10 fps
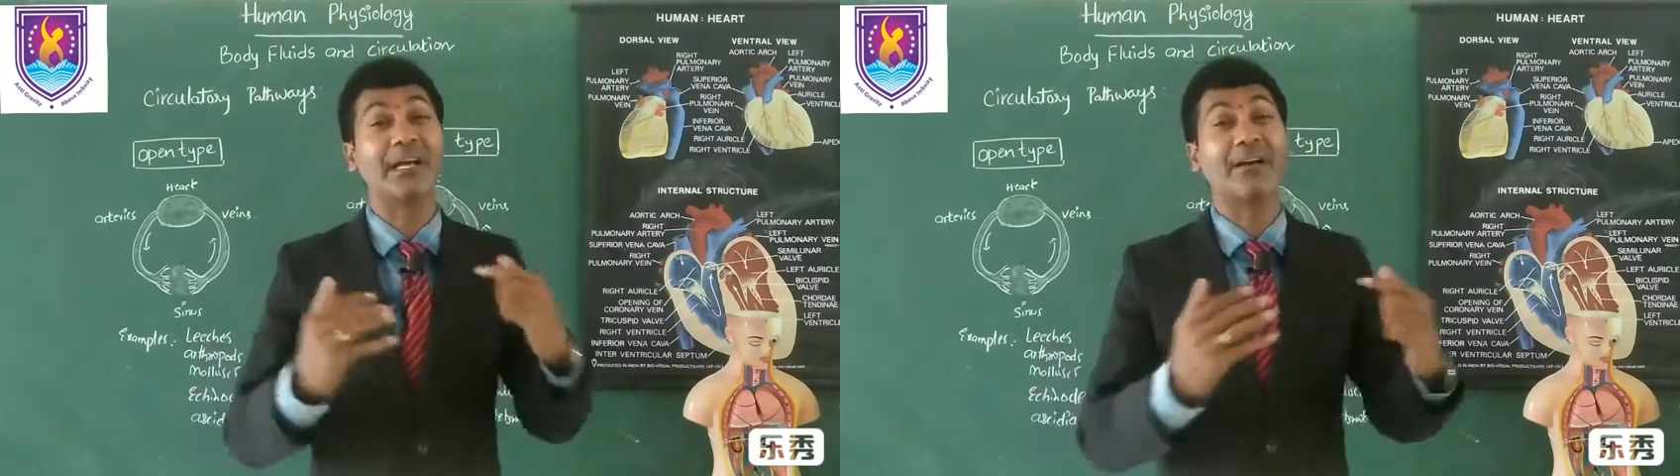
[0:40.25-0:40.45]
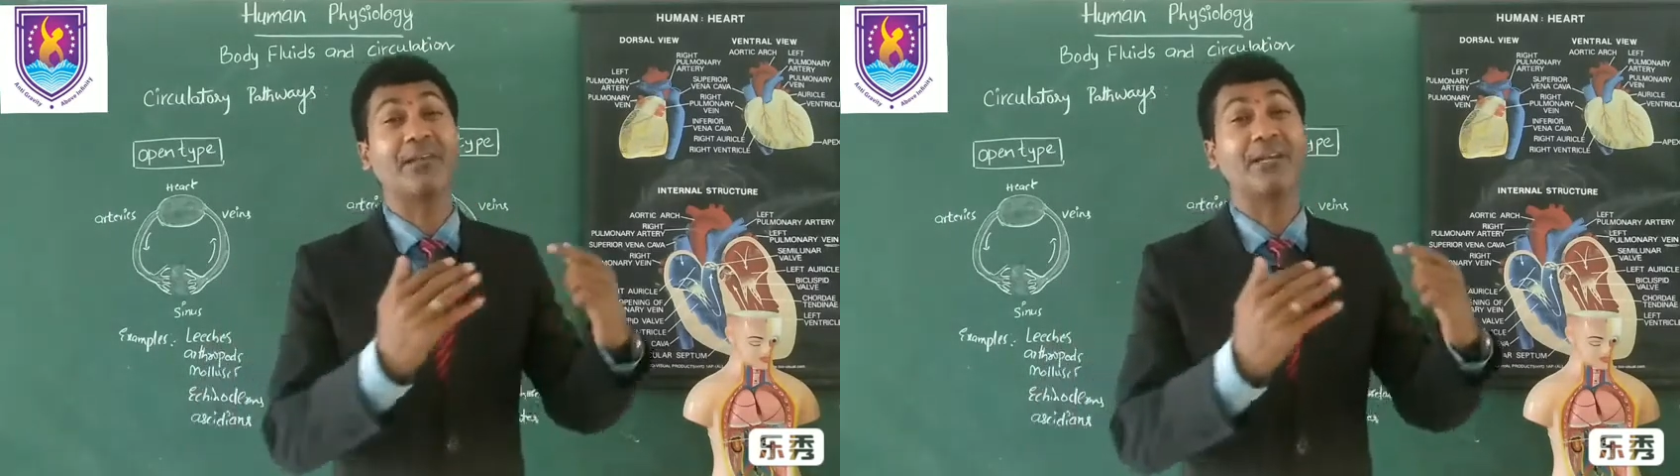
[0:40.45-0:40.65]

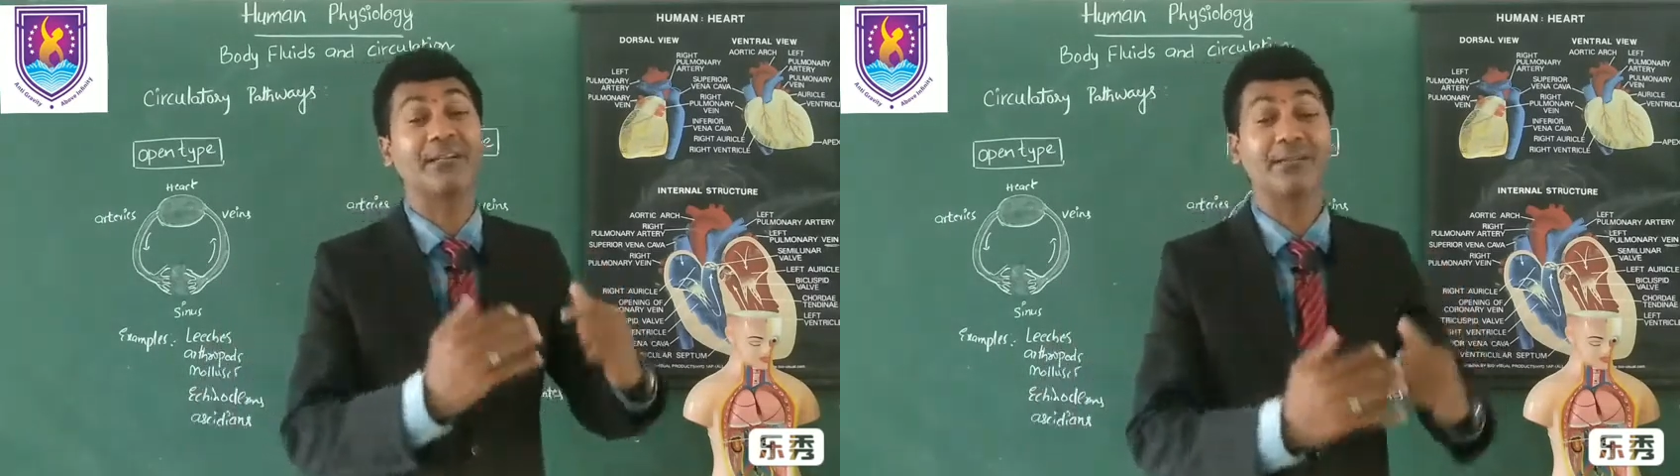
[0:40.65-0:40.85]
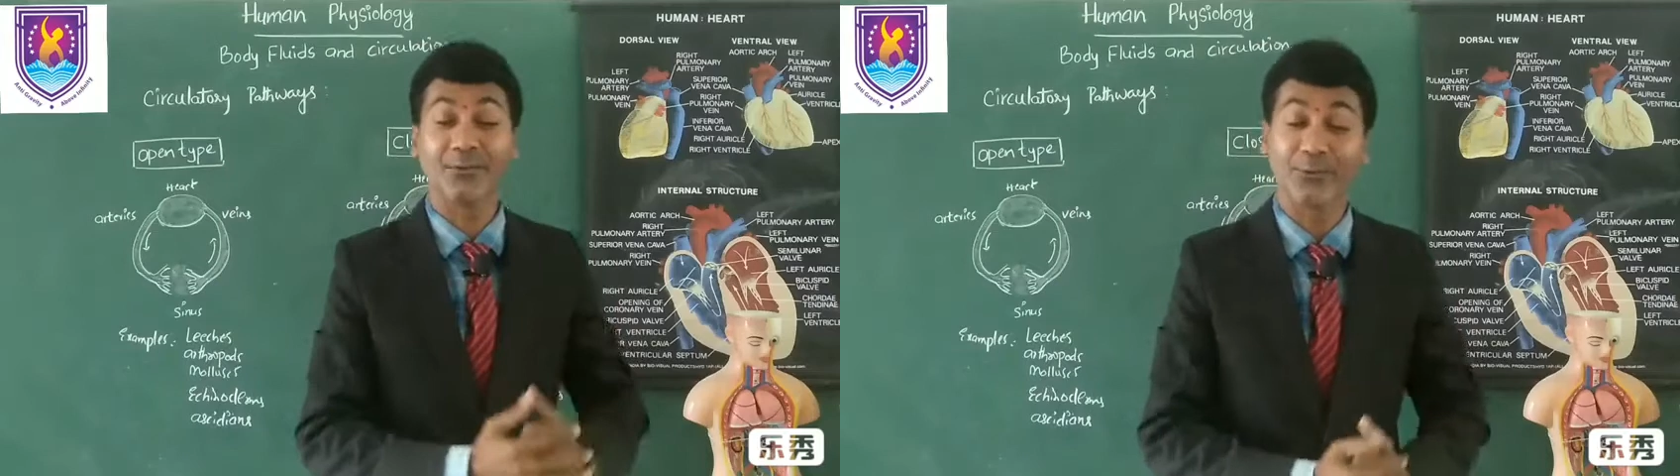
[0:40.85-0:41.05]
travel
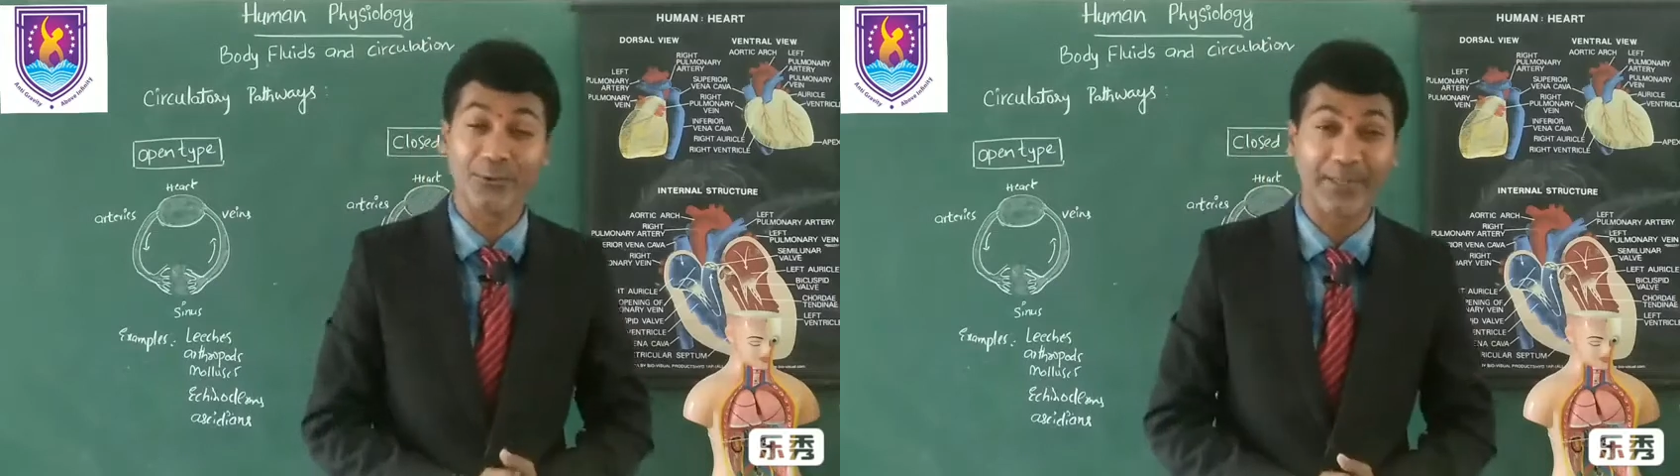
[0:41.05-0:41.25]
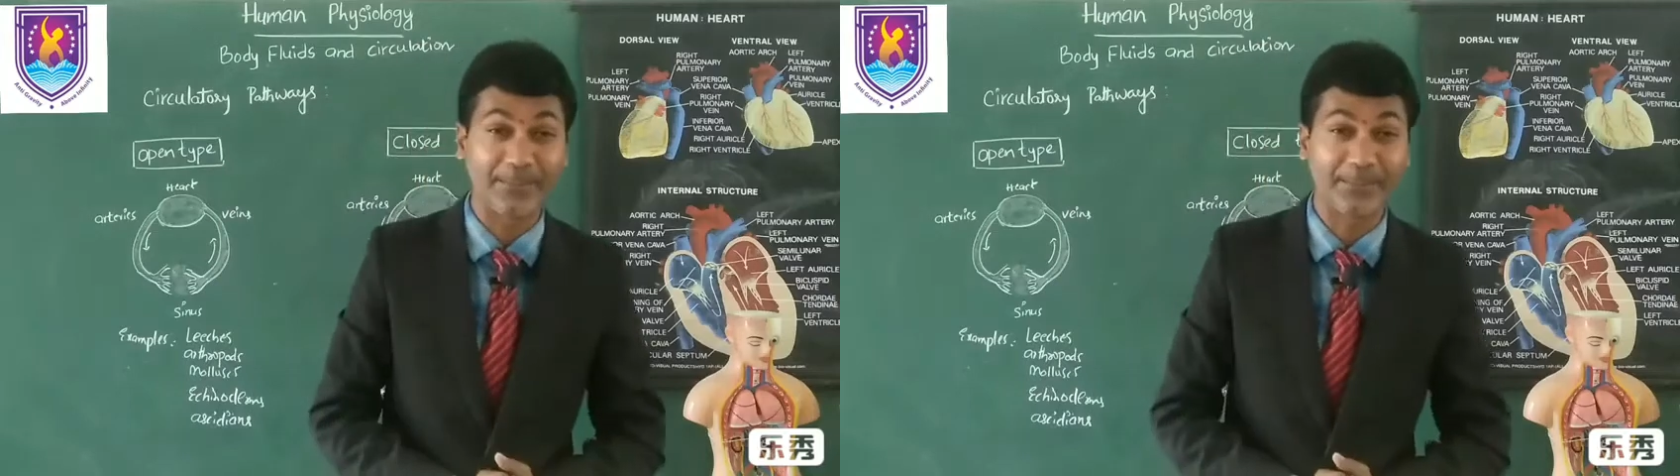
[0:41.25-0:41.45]

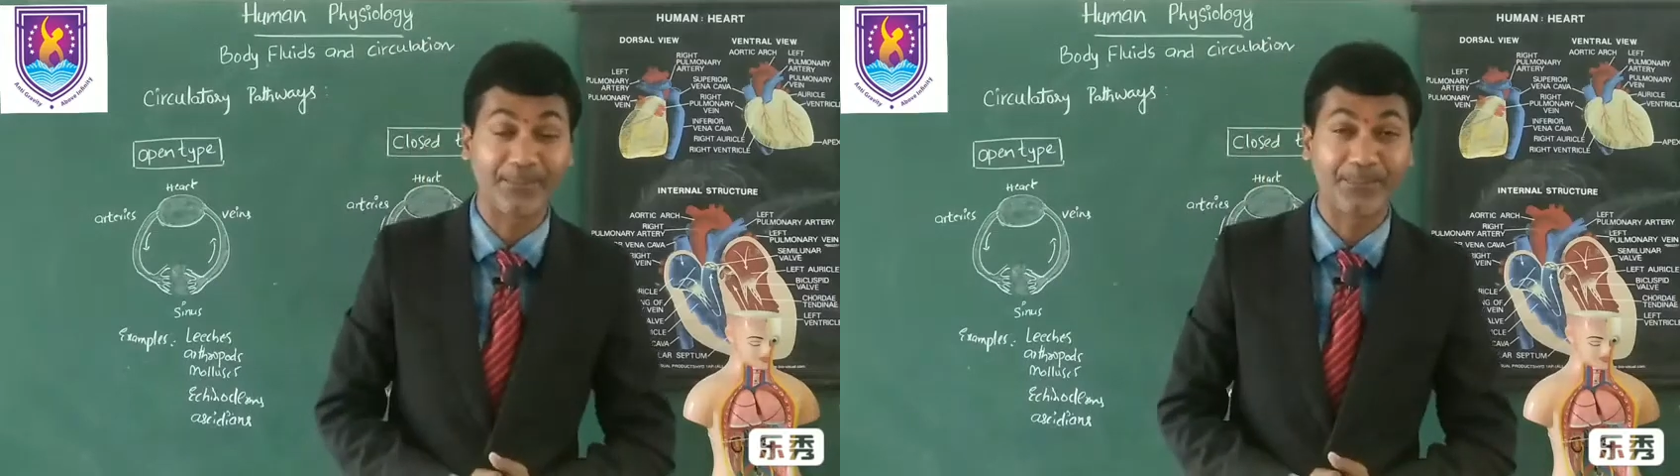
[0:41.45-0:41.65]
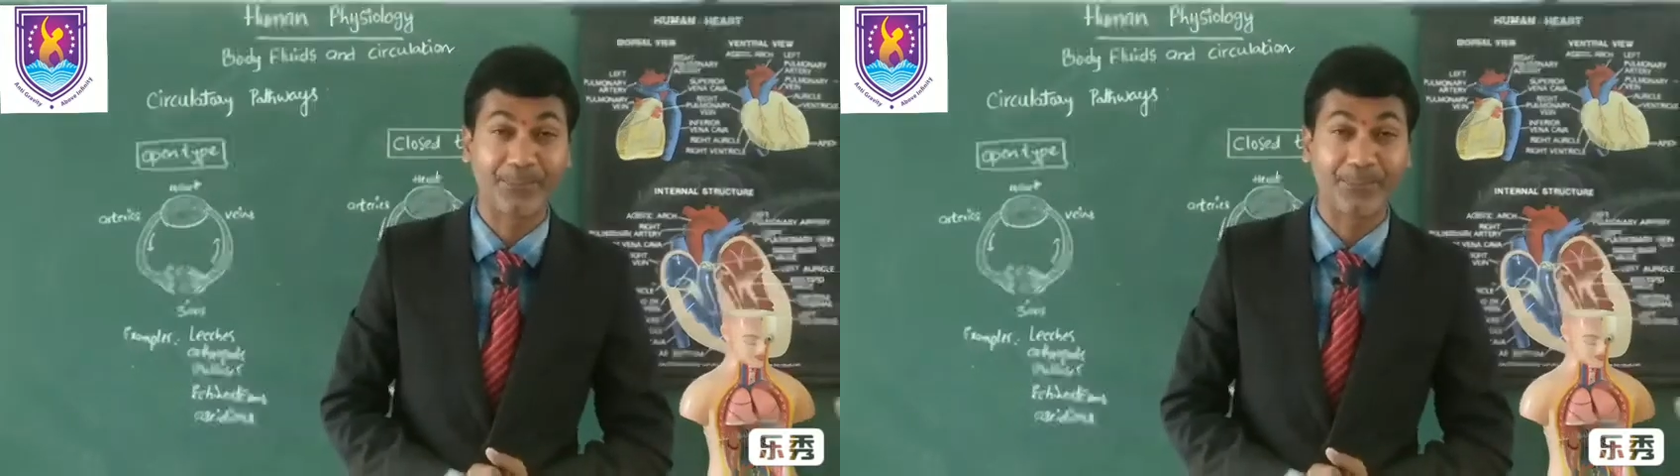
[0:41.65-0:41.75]
through them.